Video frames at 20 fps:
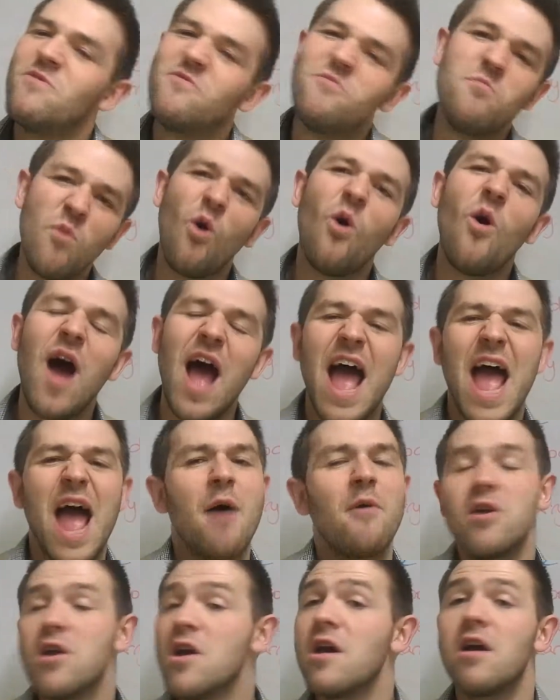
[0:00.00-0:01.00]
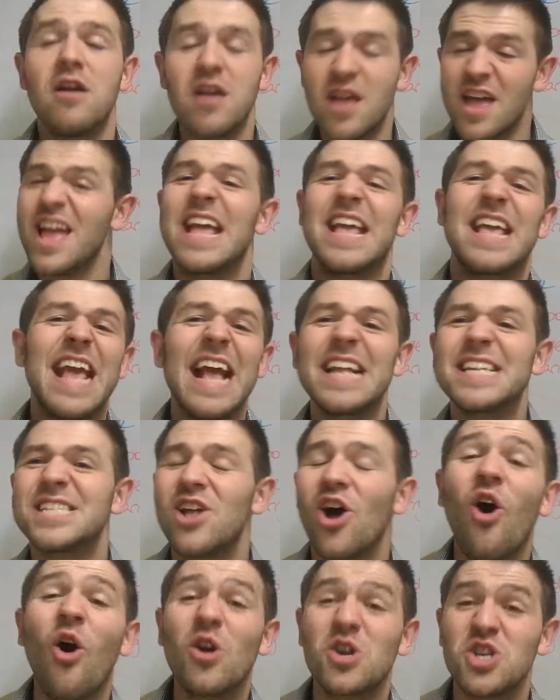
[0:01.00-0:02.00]
more area, it gets the
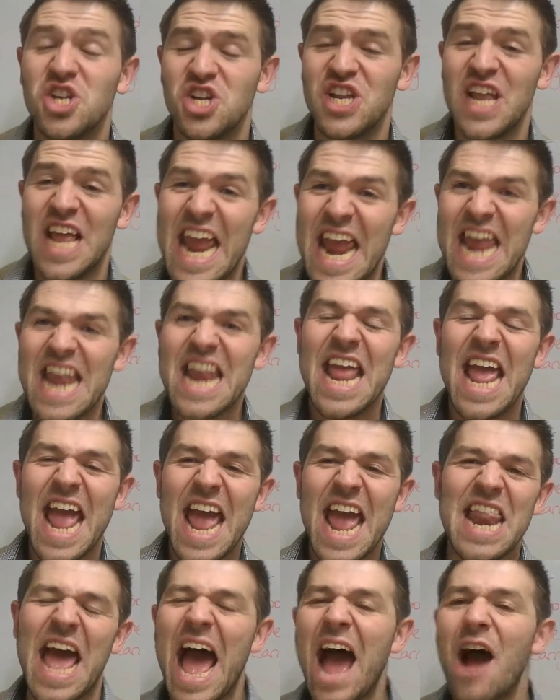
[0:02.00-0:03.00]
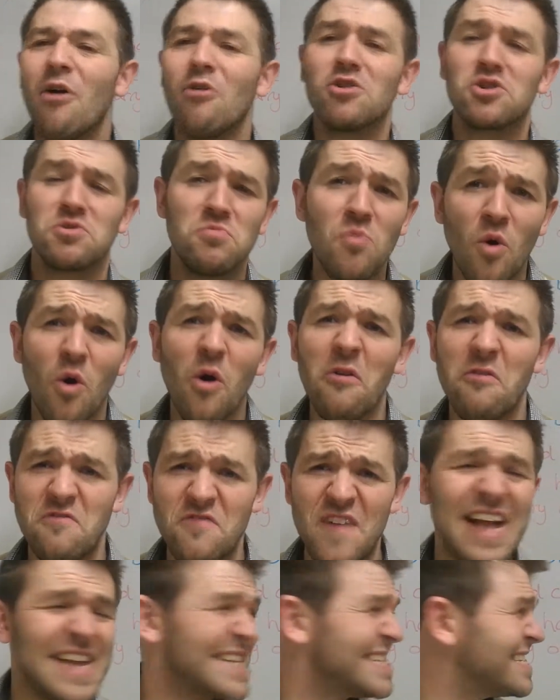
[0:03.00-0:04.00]
oxygen in and out more
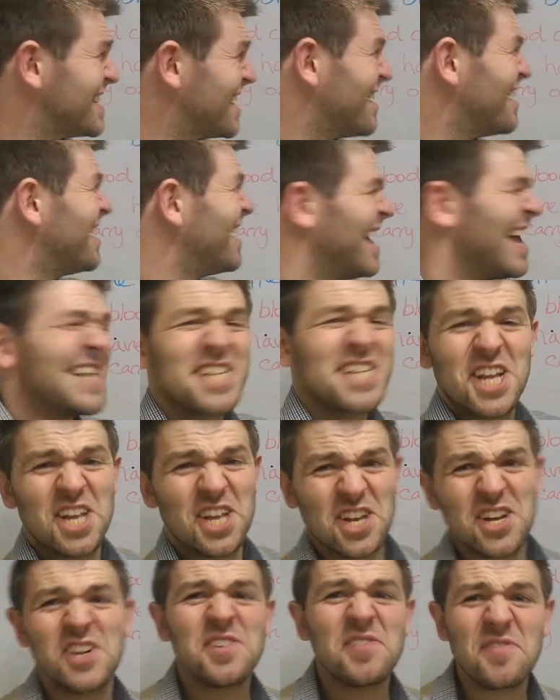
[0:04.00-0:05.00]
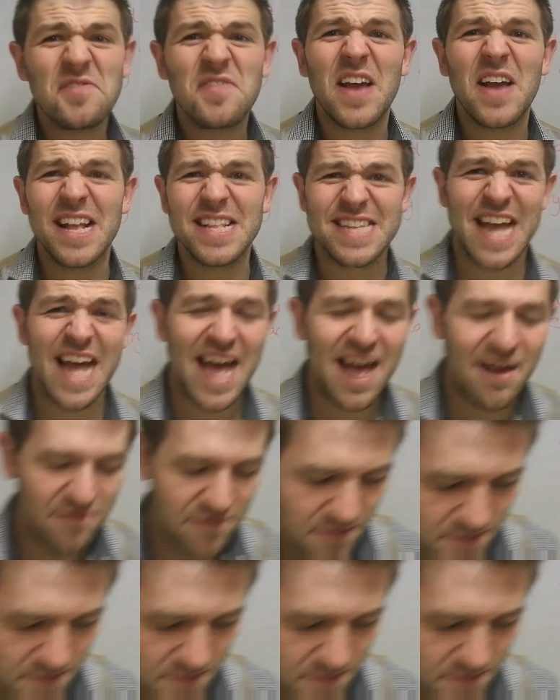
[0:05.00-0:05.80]
faster. It's a good thing to have.